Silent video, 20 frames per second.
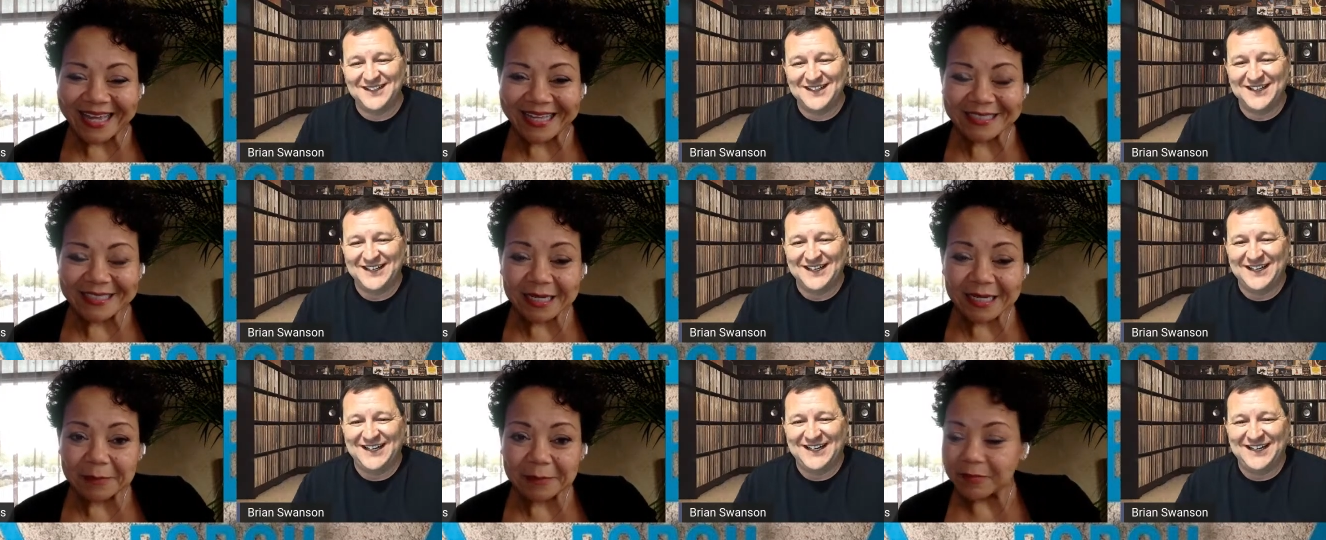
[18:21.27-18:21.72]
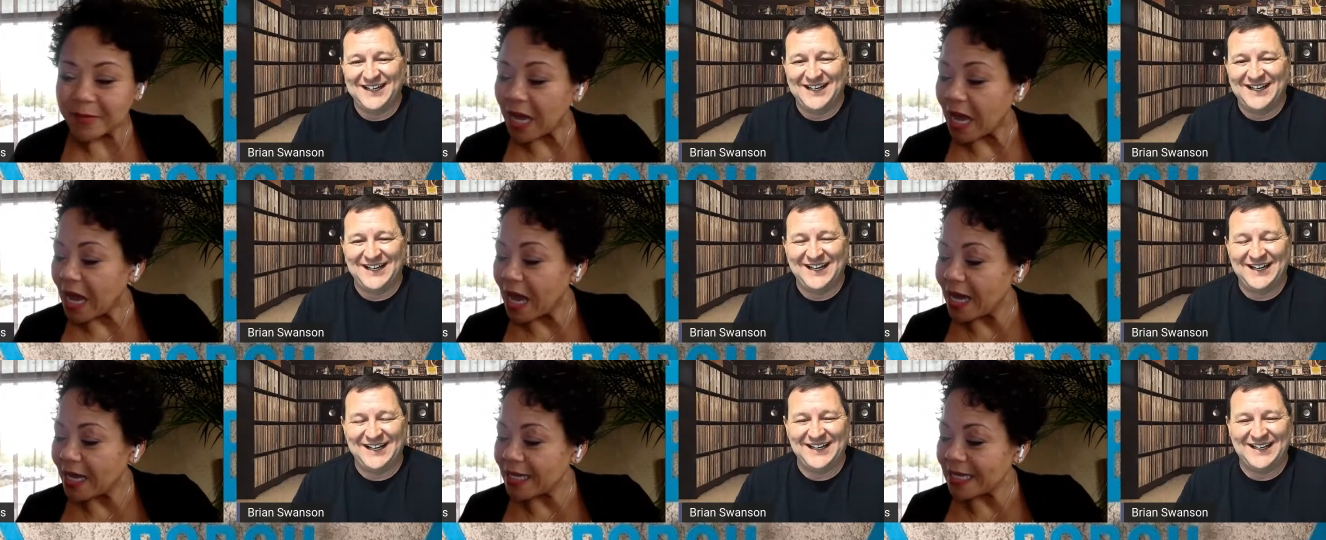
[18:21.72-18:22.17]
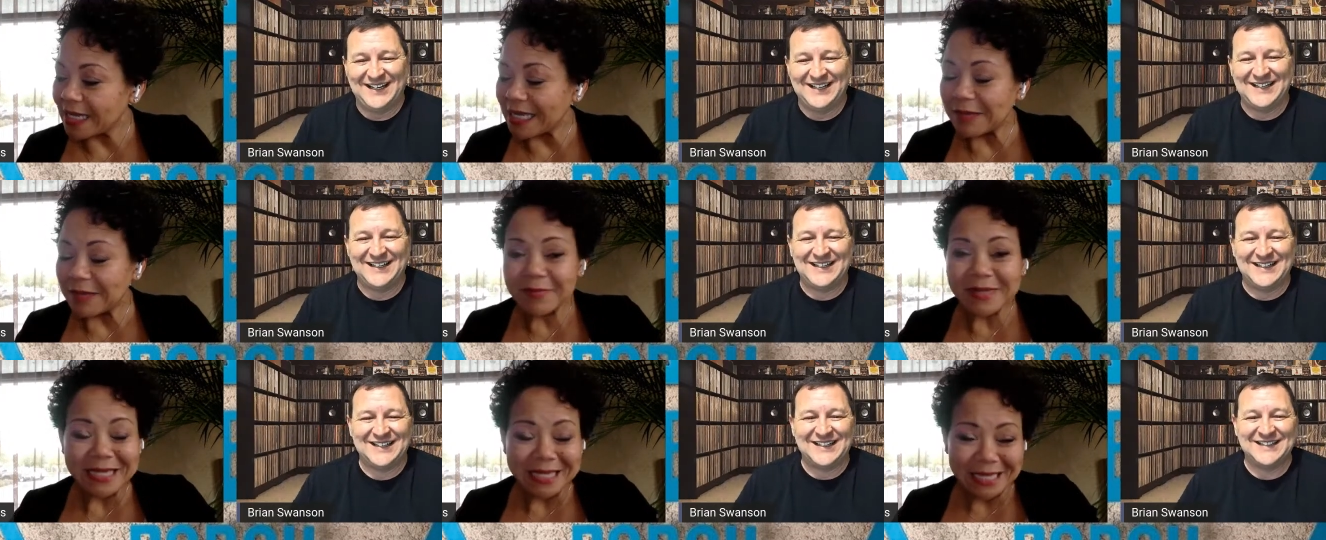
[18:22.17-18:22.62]
Speaker 1: And um,
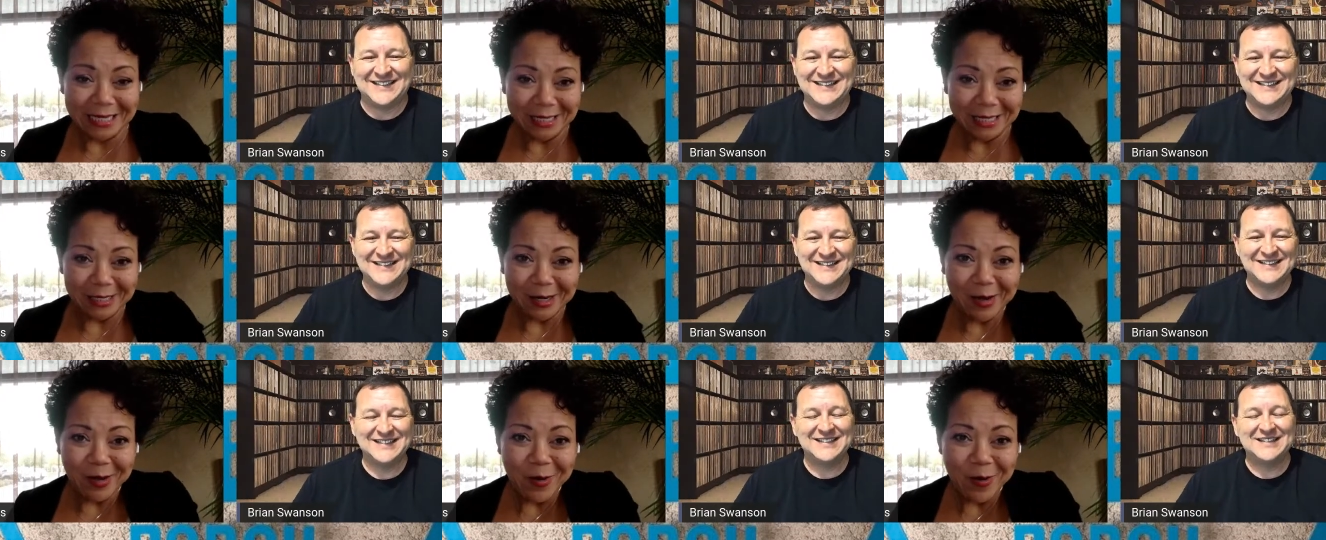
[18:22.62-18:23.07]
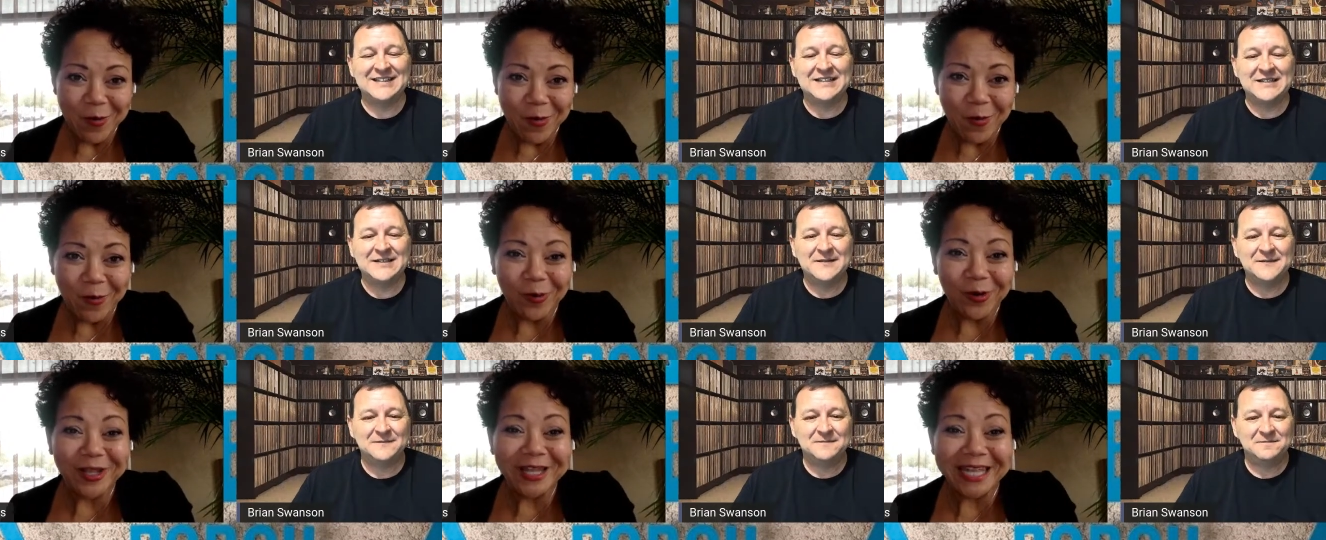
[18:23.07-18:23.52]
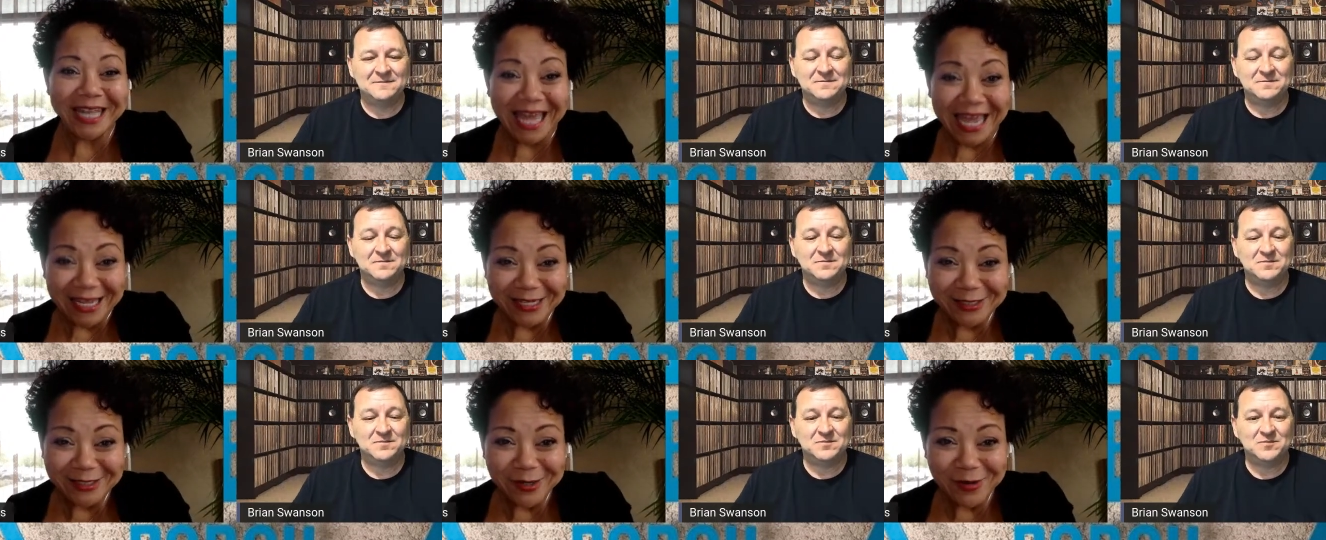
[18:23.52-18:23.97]
I am in
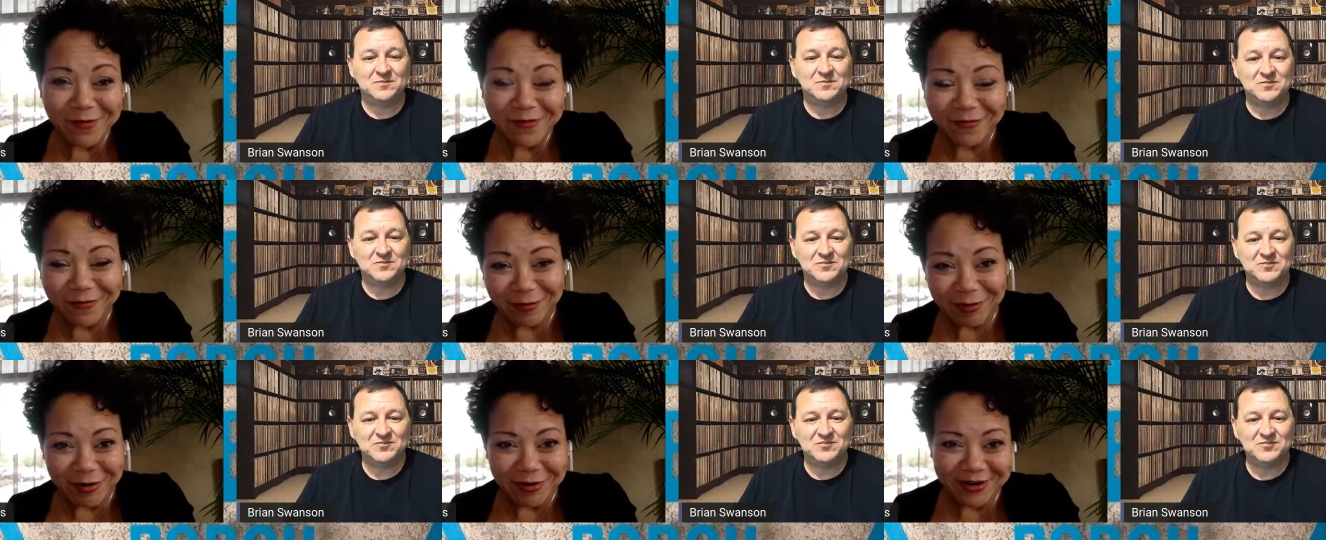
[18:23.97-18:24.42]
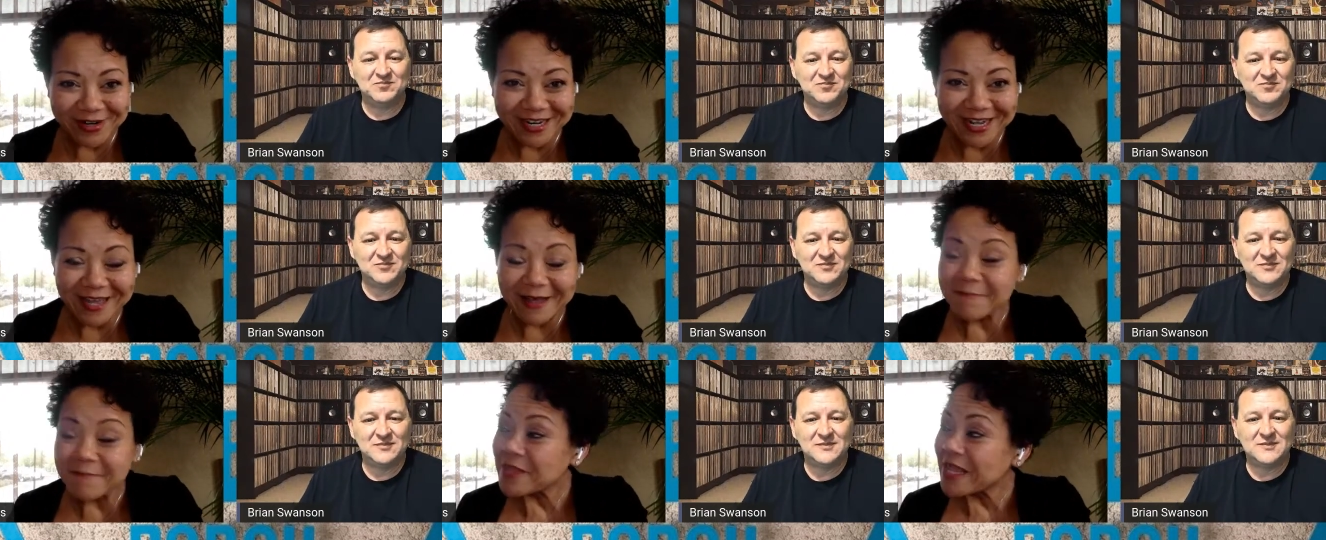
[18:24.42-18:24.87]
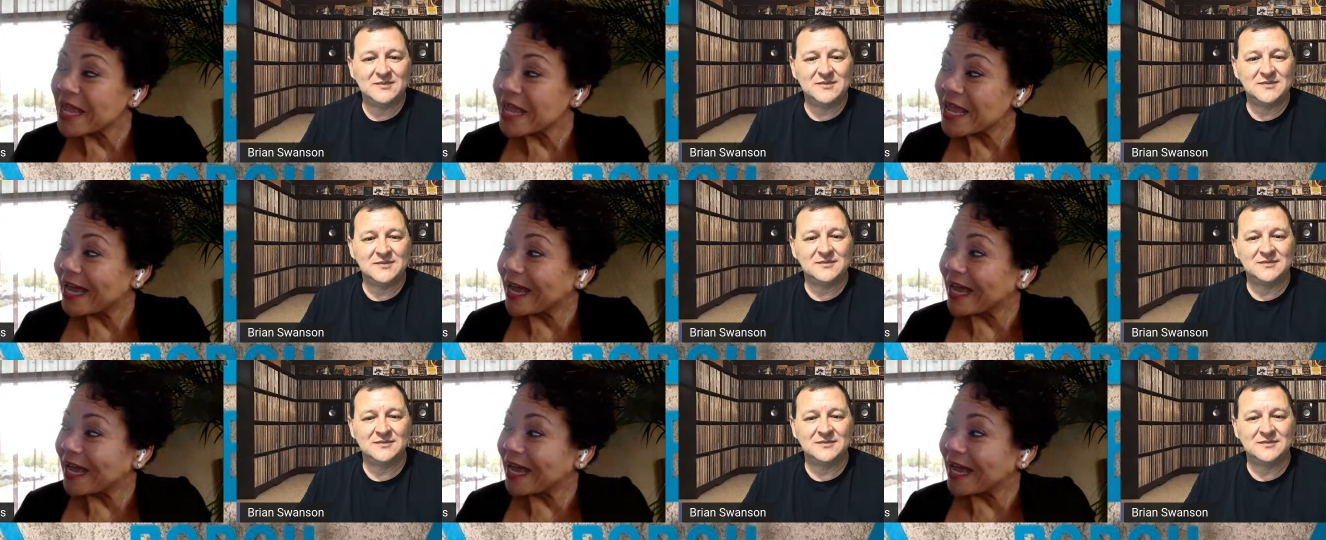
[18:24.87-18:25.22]
Orlando, Florida,